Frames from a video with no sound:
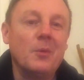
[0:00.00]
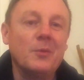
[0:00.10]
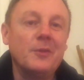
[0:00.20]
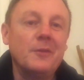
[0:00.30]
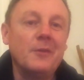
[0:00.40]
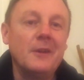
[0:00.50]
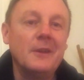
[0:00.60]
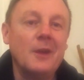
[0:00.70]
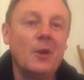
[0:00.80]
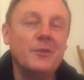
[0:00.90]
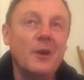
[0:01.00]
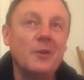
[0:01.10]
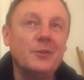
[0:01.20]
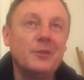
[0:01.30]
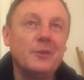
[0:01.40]
I was on a very low
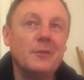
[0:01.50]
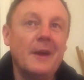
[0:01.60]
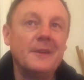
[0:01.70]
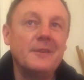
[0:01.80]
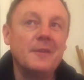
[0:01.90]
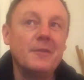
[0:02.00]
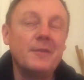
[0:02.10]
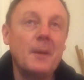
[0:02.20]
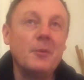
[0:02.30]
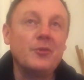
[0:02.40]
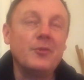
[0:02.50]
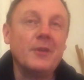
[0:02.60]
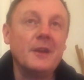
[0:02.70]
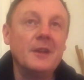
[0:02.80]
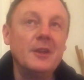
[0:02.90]
dose of
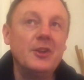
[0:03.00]
anti-inflammatory.